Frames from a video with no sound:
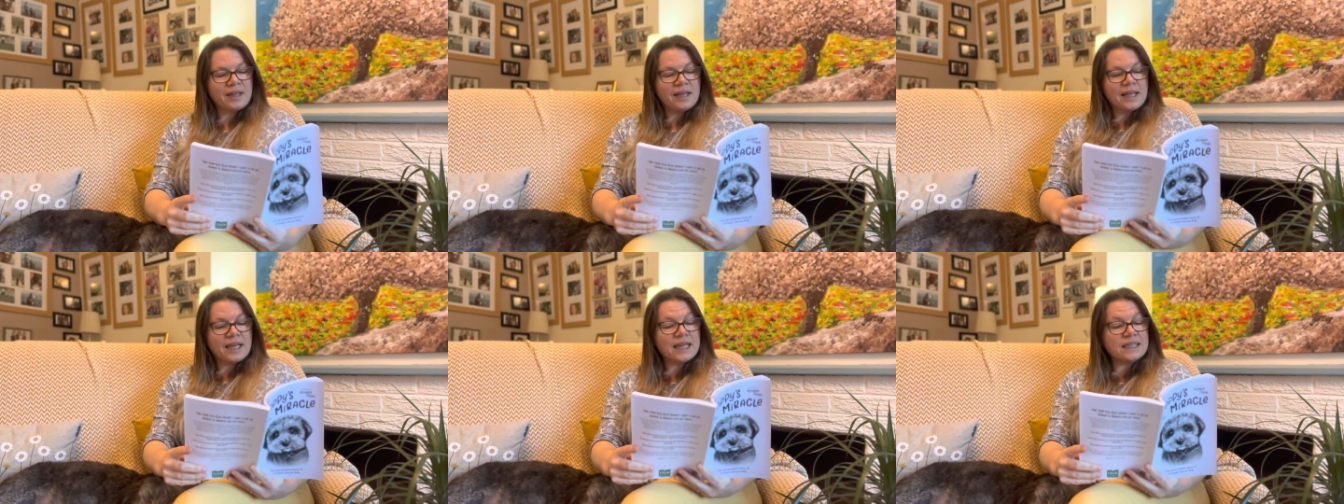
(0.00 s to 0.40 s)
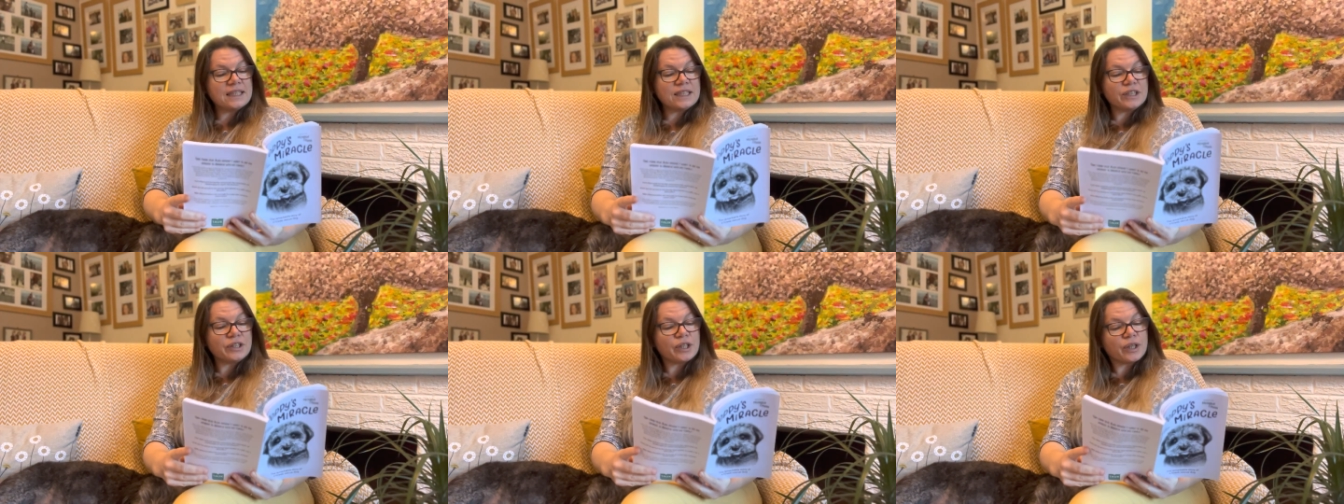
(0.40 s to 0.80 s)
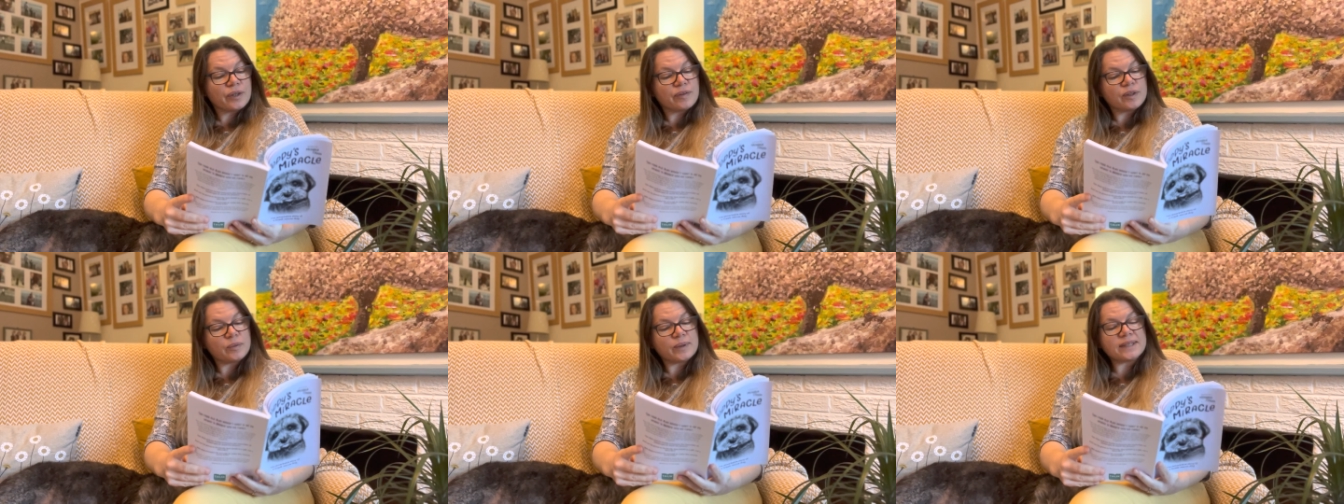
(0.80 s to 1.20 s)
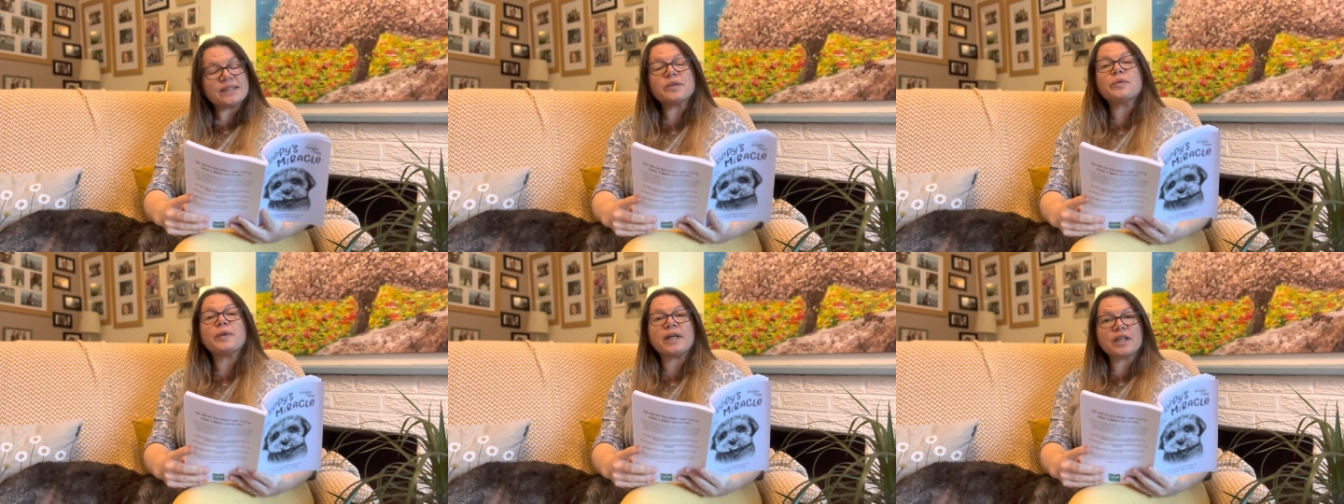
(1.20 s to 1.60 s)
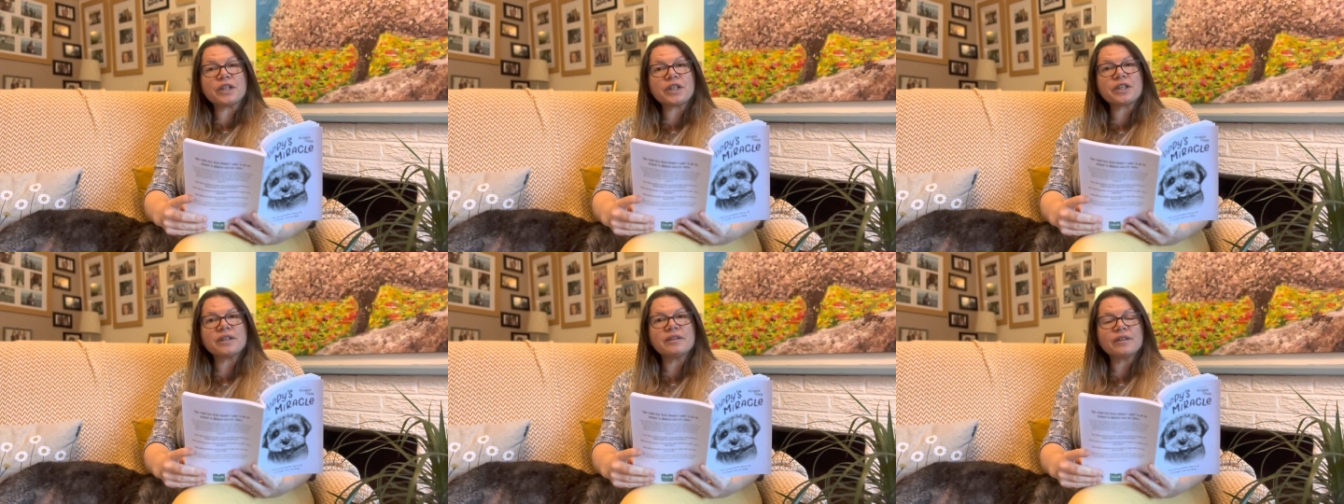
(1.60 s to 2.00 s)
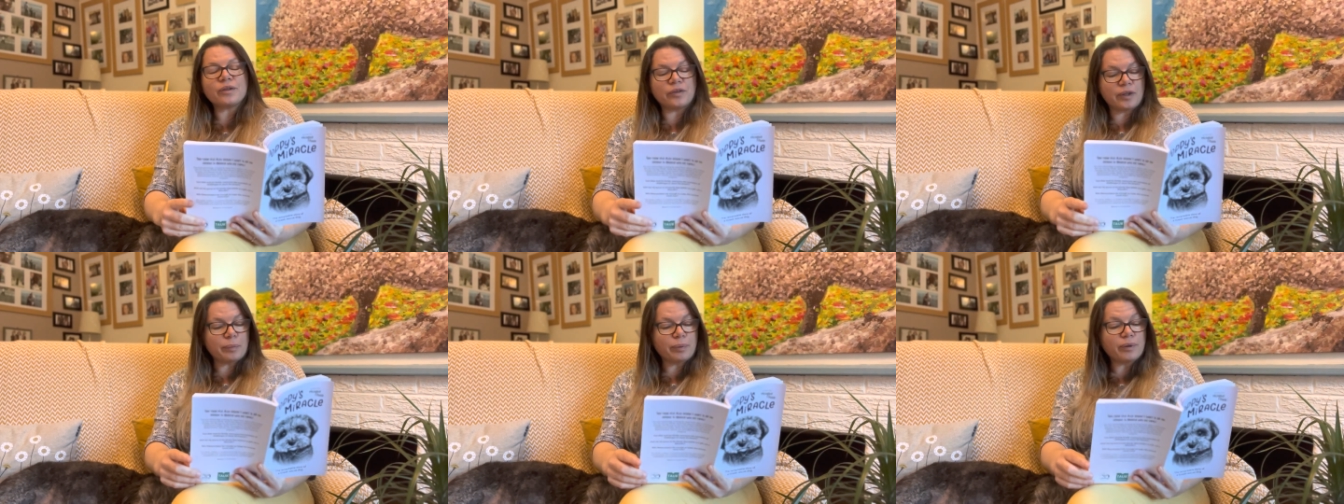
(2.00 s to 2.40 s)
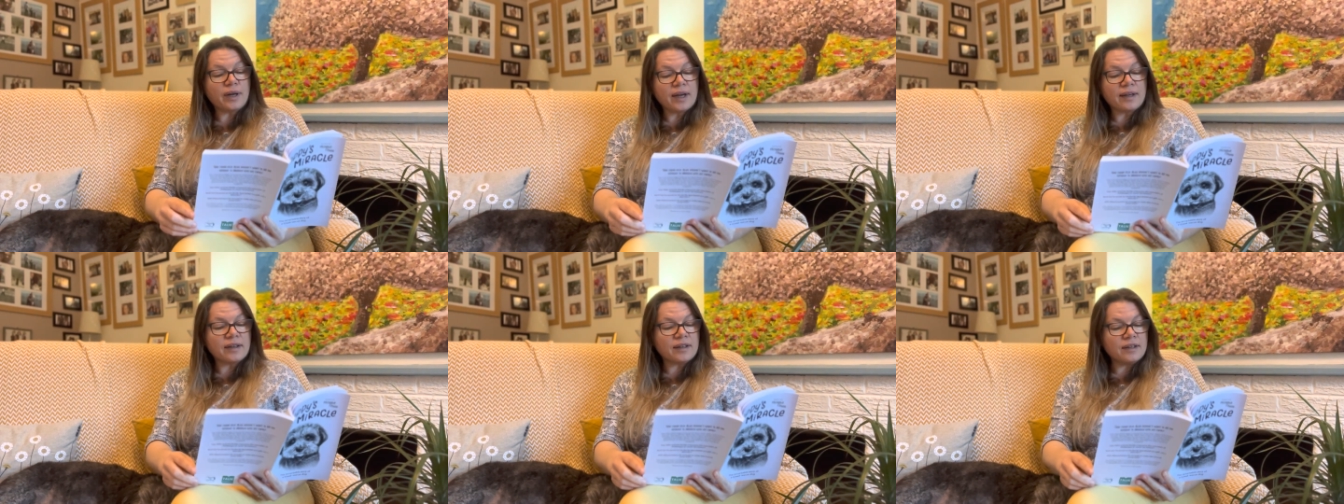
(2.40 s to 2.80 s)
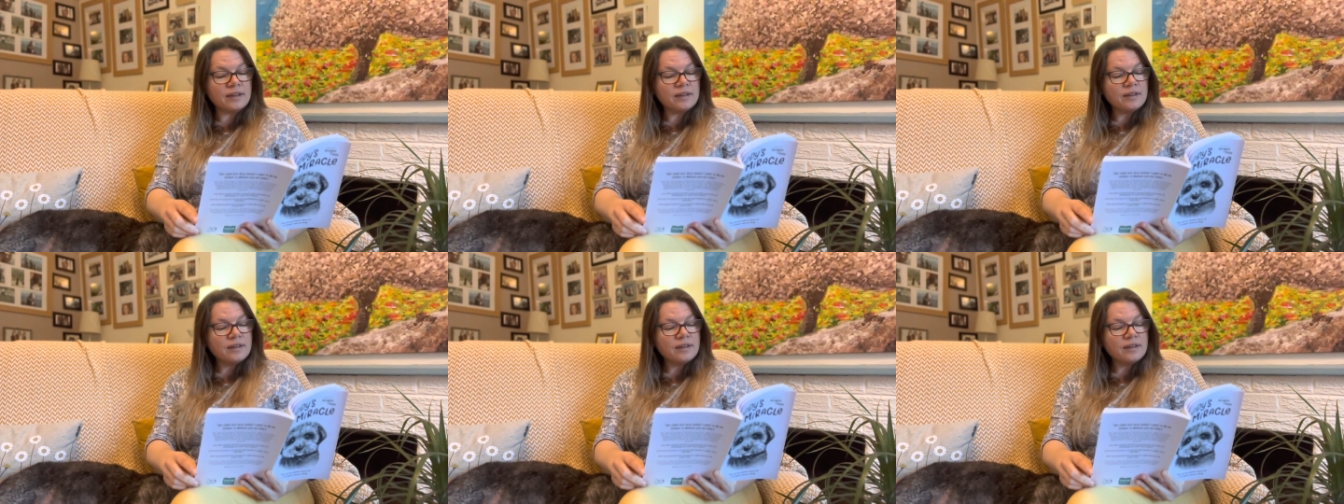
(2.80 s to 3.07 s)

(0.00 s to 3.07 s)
He didn't know if it was a wish or a prayer,